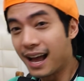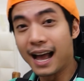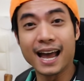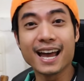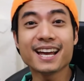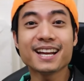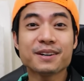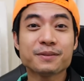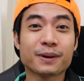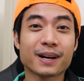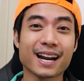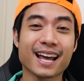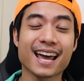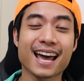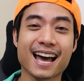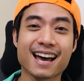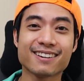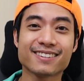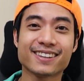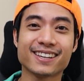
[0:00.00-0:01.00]
And what I
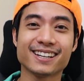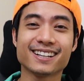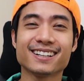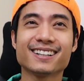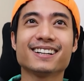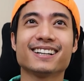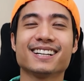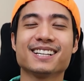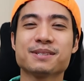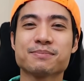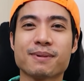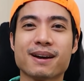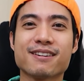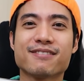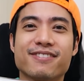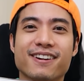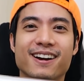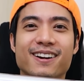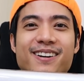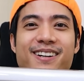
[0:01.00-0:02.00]
have here is my
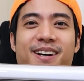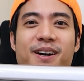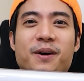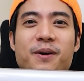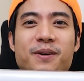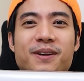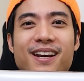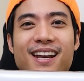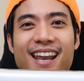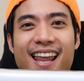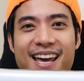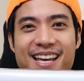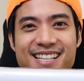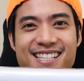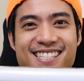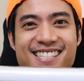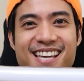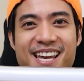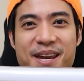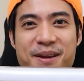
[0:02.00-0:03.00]
very own
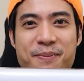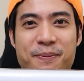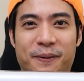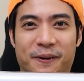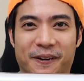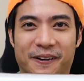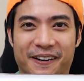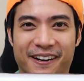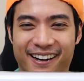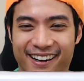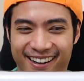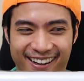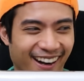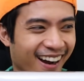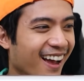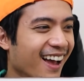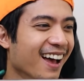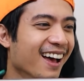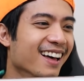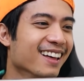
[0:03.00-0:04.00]
lightsaber.
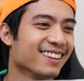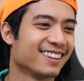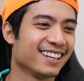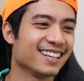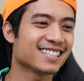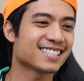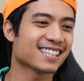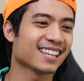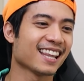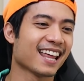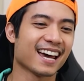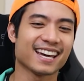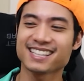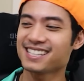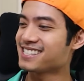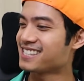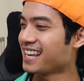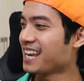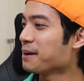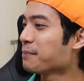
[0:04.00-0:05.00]
This
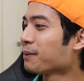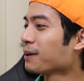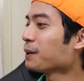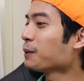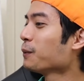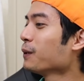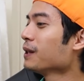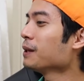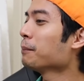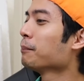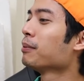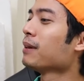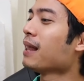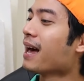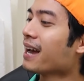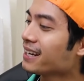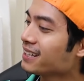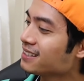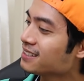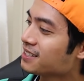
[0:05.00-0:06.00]
lightsaber will
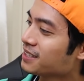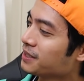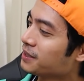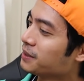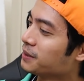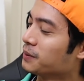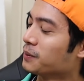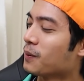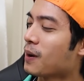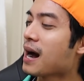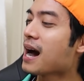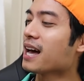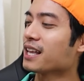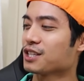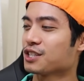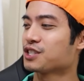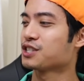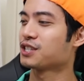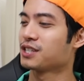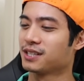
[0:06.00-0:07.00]
blind you.
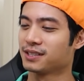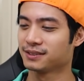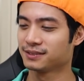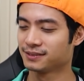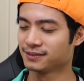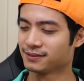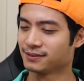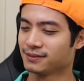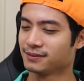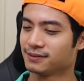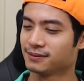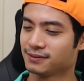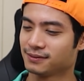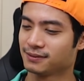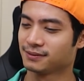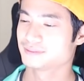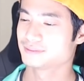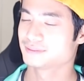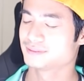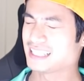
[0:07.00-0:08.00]
Watch.
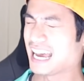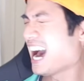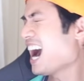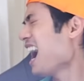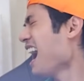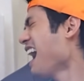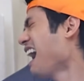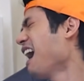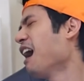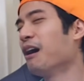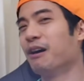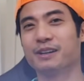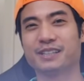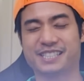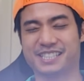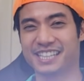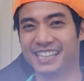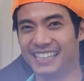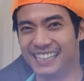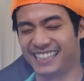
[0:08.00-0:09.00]

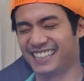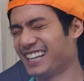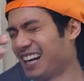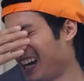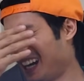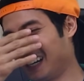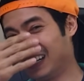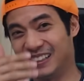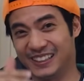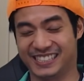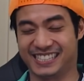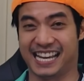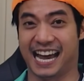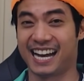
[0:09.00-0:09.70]
Ouch! It hurts!